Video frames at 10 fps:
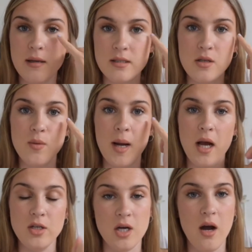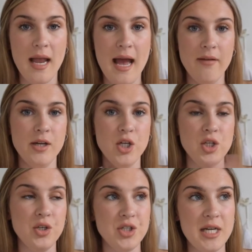to my under eye area
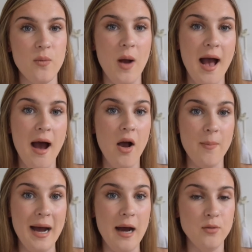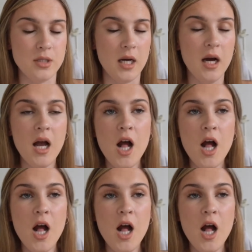usually where I powder